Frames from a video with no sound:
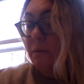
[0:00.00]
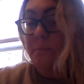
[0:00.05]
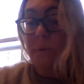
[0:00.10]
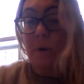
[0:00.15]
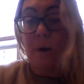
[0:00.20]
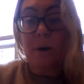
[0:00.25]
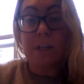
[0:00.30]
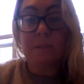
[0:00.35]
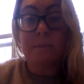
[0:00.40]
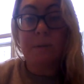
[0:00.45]

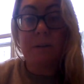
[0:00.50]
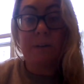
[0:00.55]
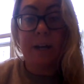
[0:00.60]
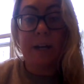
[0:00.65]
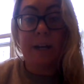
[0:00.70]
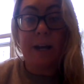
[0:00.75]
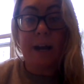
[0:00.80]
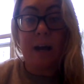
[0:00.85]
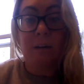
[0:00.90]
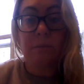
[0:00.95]
Pause me
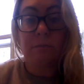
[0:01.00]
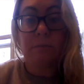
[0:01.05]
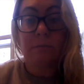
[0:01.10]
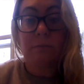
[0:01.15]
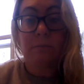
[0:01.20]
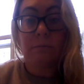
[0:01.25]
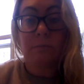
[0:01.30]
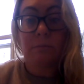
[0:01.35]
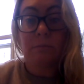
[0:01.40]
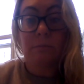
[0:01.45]
right now,
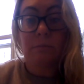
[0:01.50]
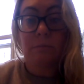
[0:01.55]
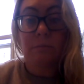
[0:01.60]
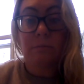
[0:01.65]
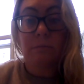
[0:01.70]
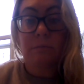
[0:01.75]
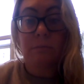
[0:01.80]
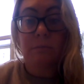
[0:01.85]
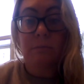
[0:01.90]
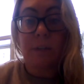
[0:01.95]

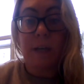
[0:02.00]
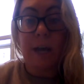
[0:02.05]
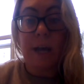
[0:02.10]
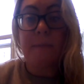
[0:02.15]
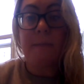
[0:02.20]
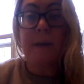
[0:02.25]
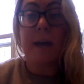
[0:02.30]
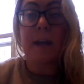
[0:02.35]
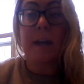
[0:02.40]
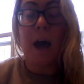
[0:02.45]

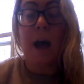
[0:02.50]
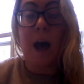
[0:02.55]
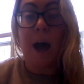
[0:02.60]
and then